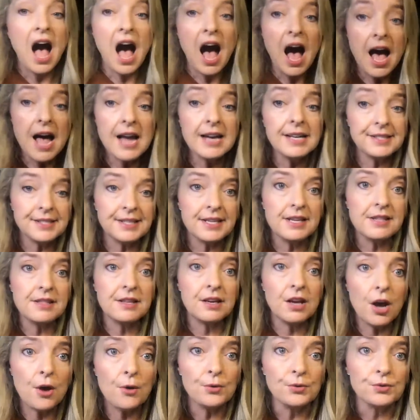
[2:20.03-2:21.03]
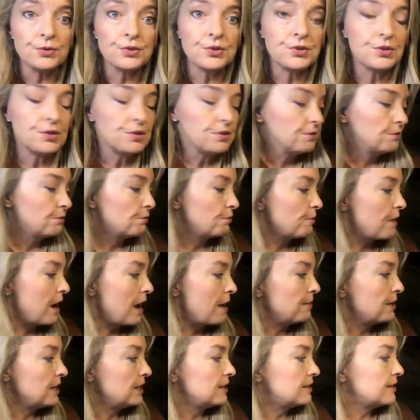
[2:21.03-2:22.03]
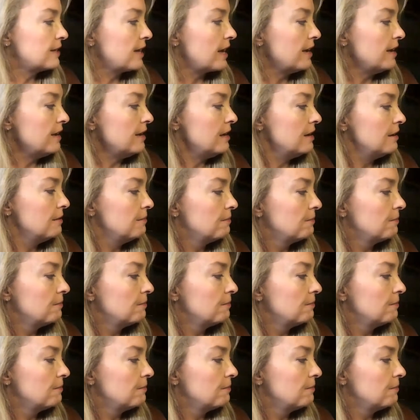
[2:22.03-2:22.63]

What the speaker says: "I see the goats," Rabbit said.